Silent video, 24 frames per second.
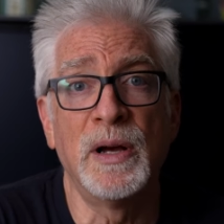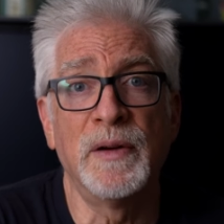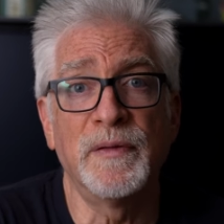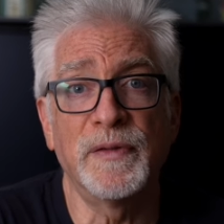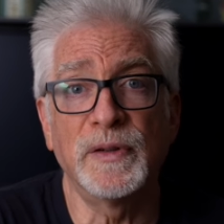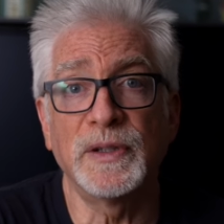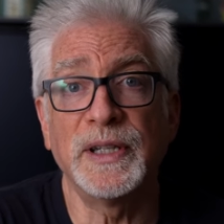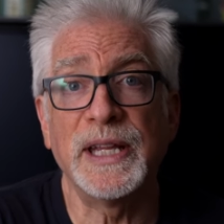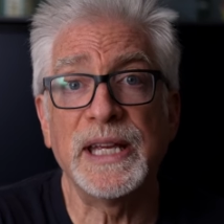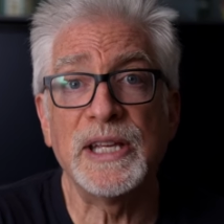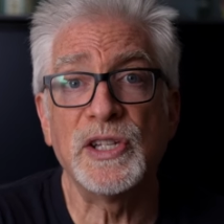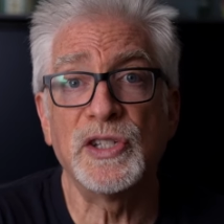
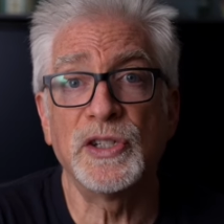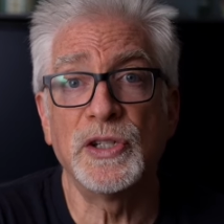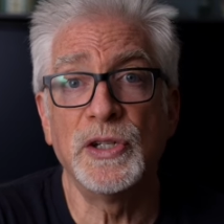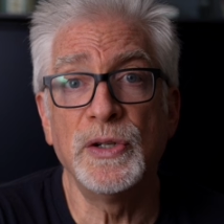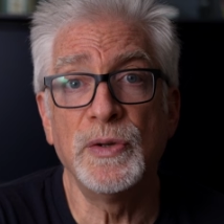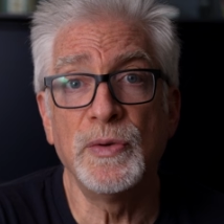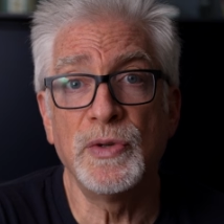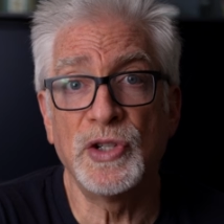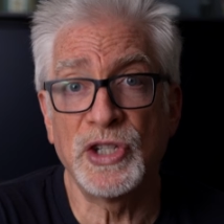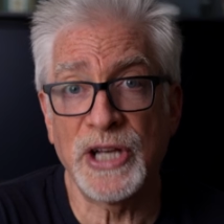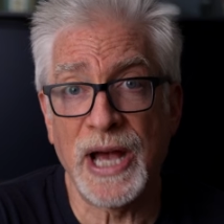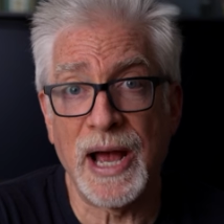for links
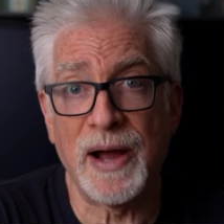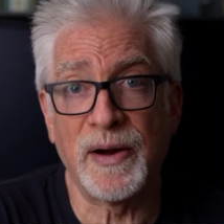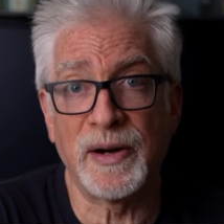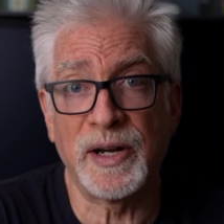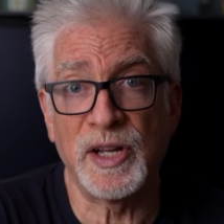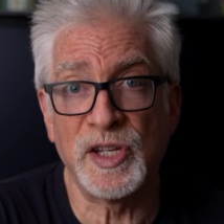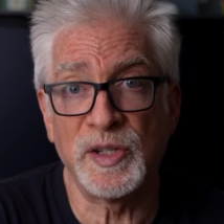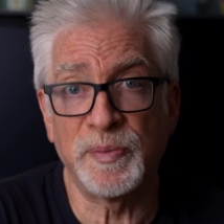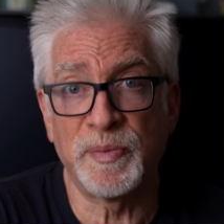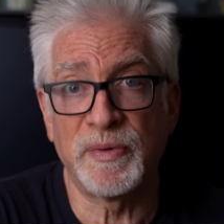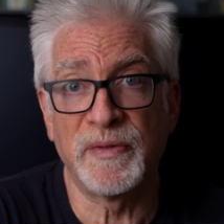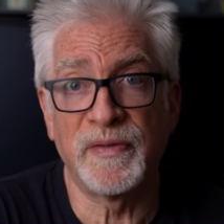to
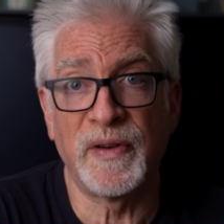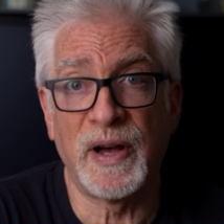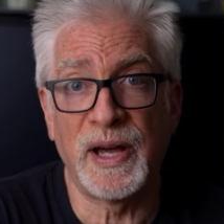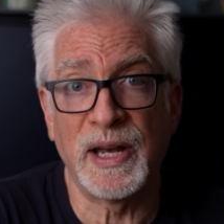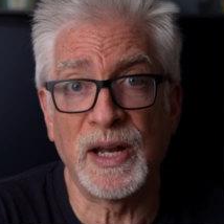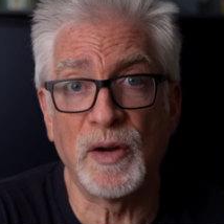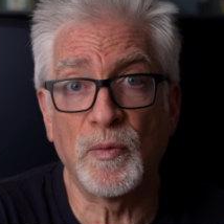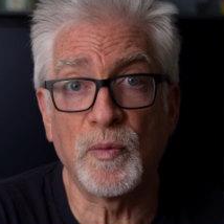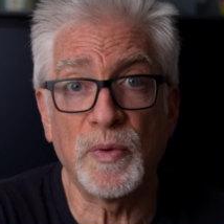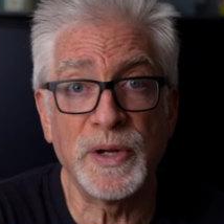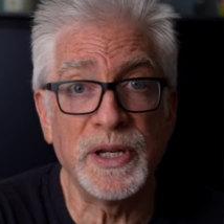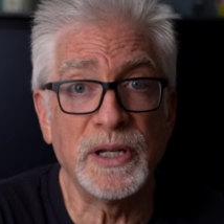charities
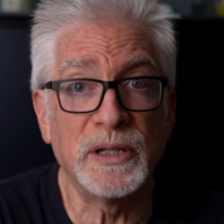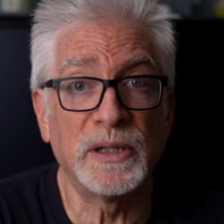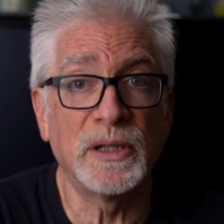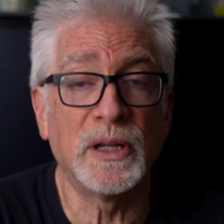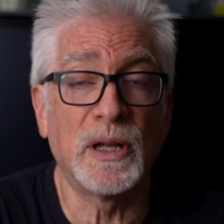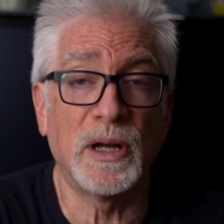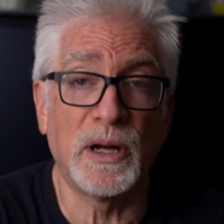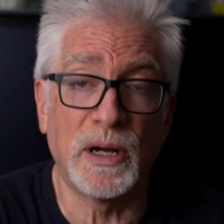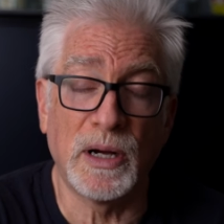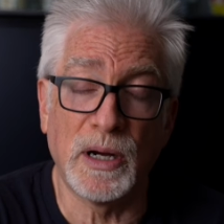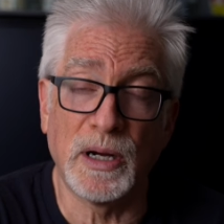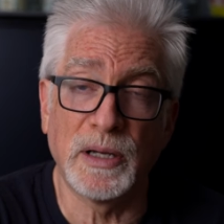providing
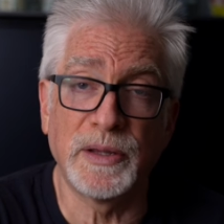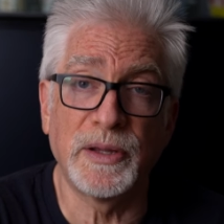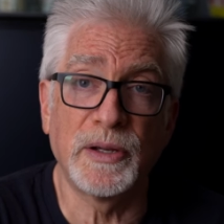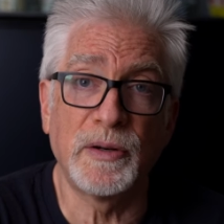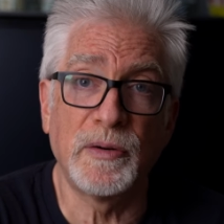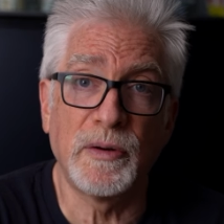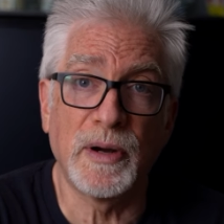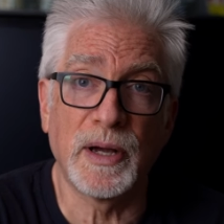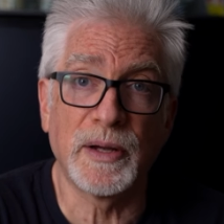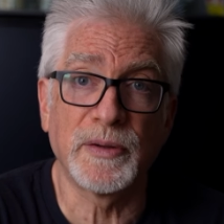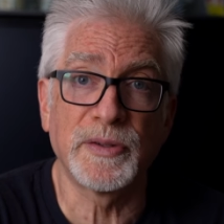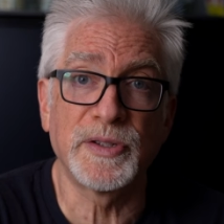real,
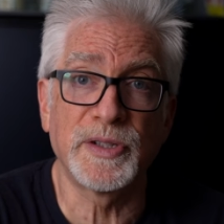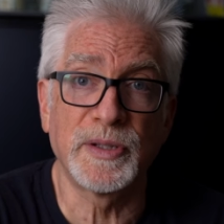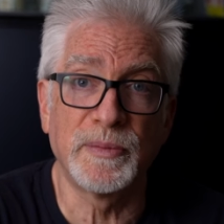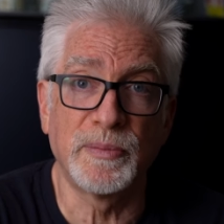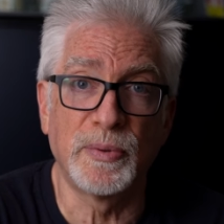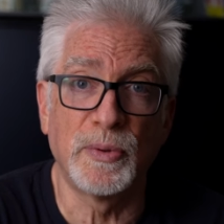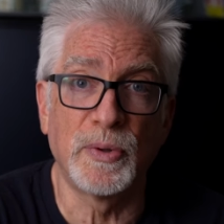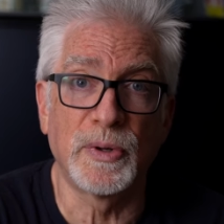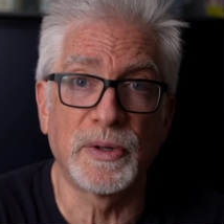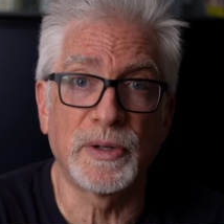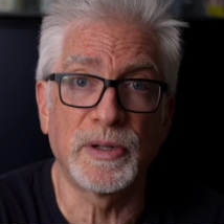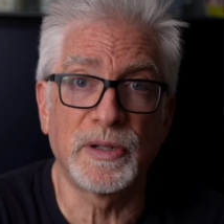on-the-ground
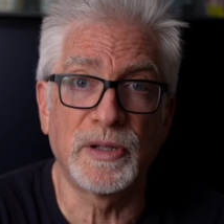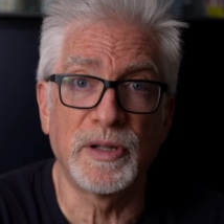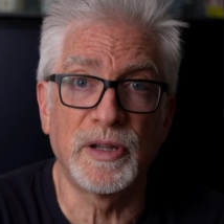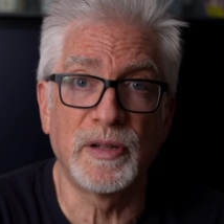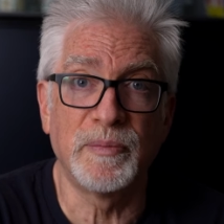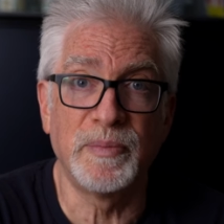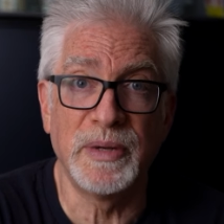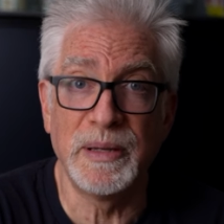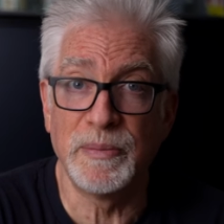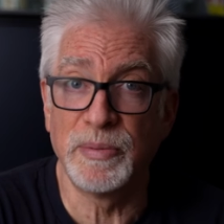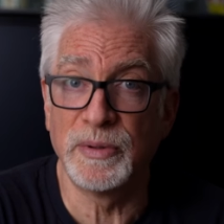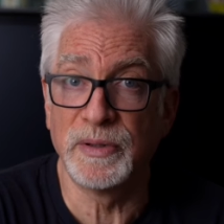support to the
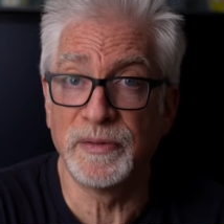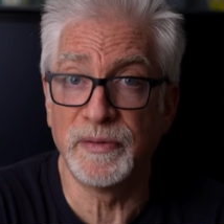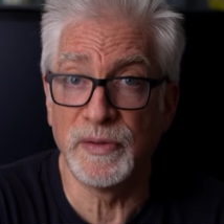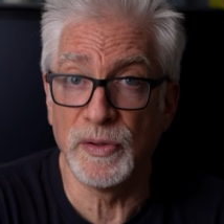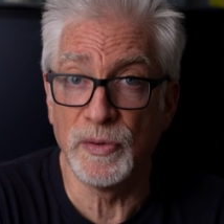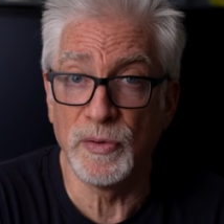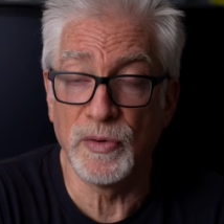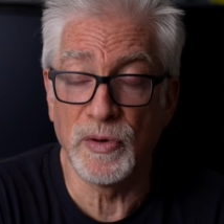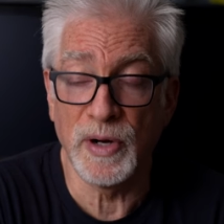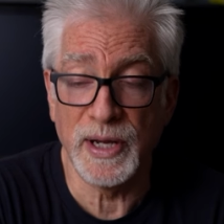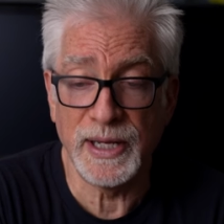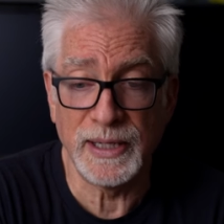people of
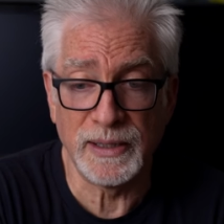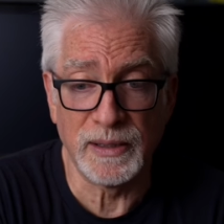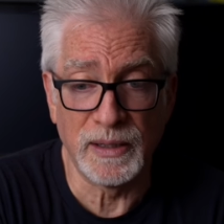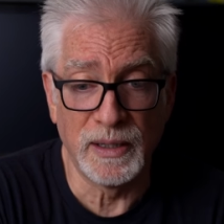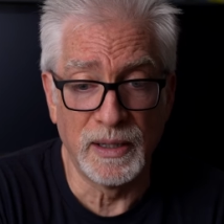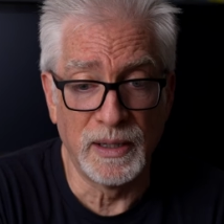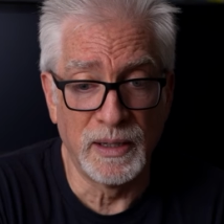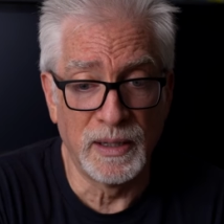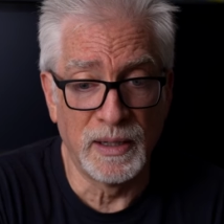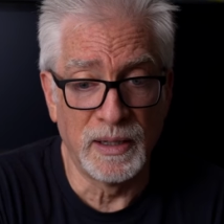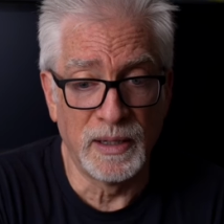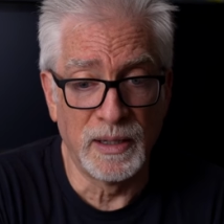Ukraine.
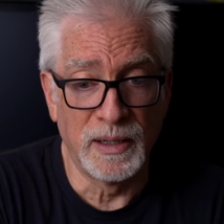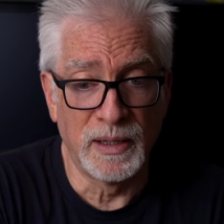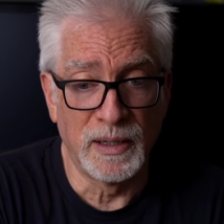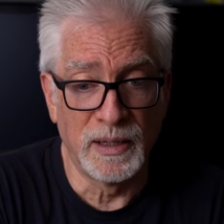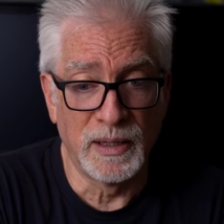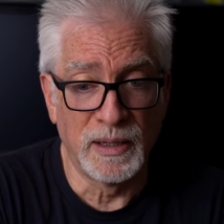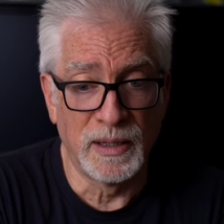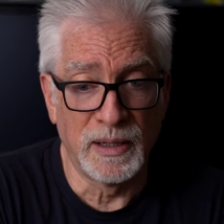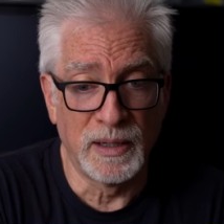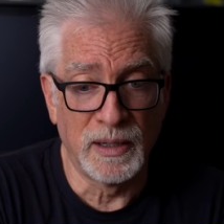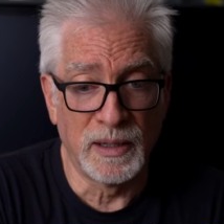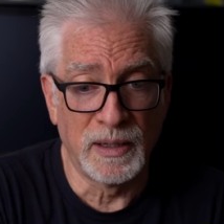
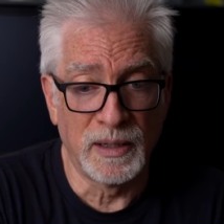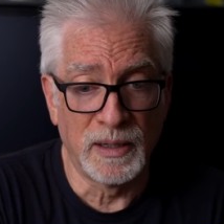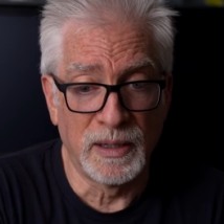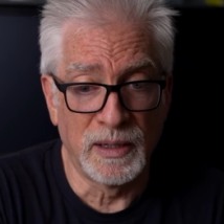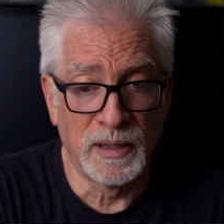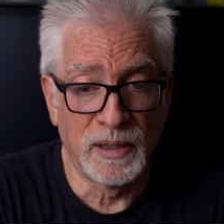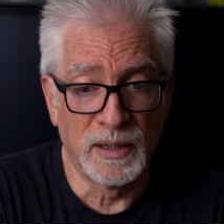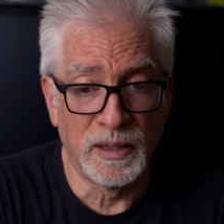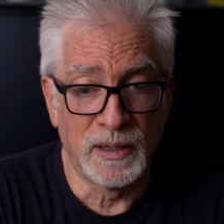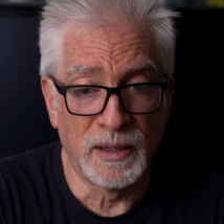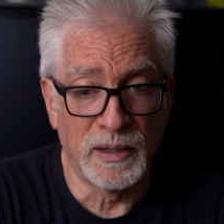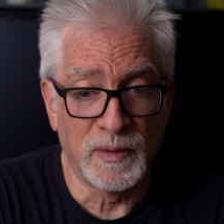
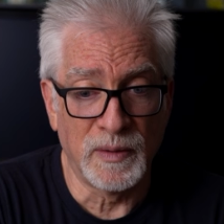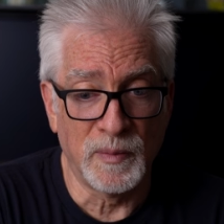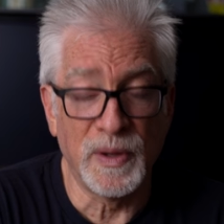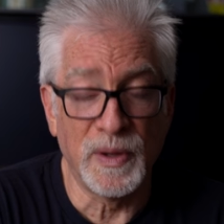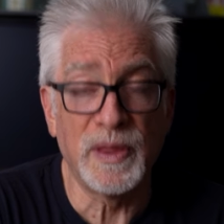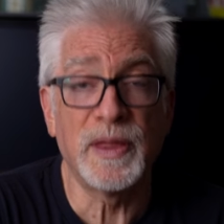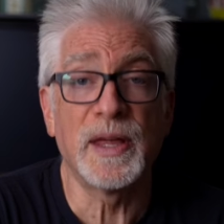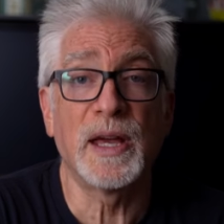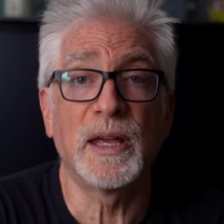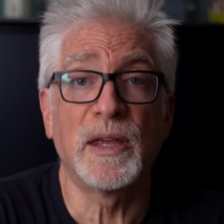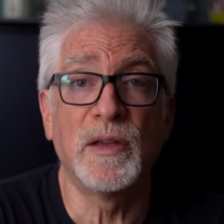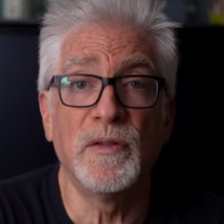We
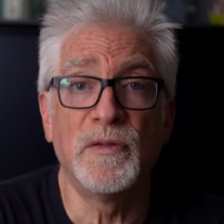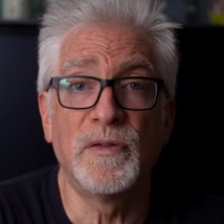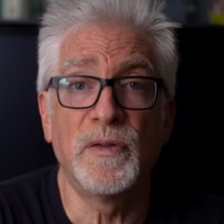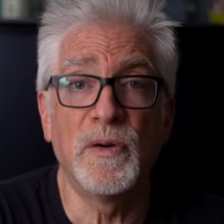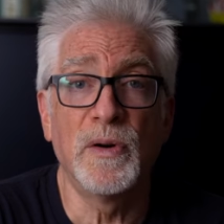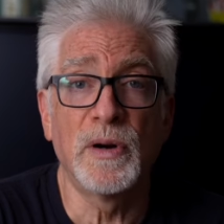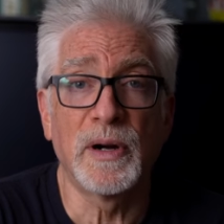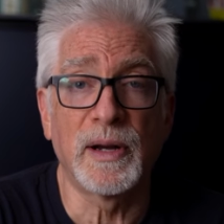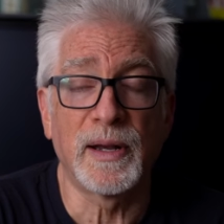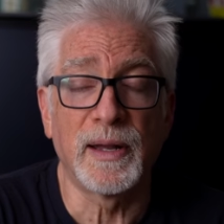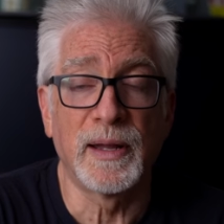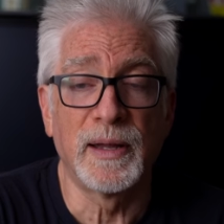thank you
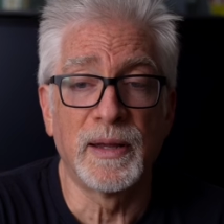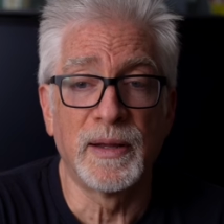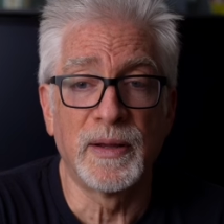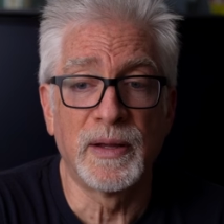for it.